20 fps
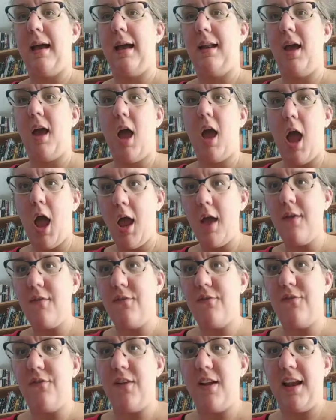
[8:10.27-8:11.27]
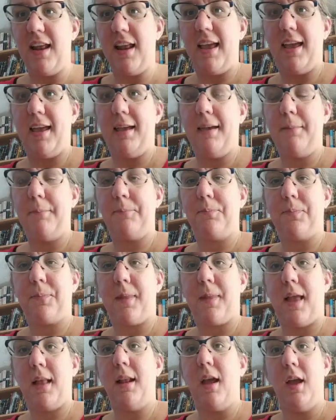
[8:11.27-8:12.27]
And hopefully,
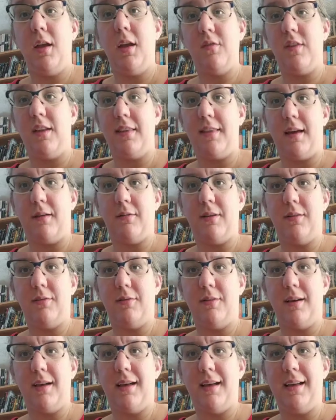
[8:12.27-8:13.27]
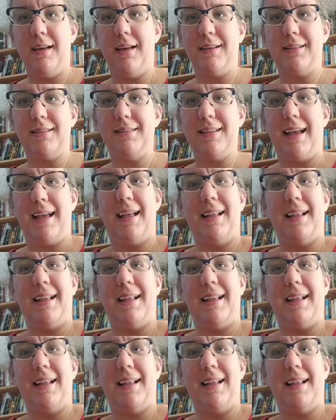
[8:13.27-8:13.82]
and hopefully that will have worked.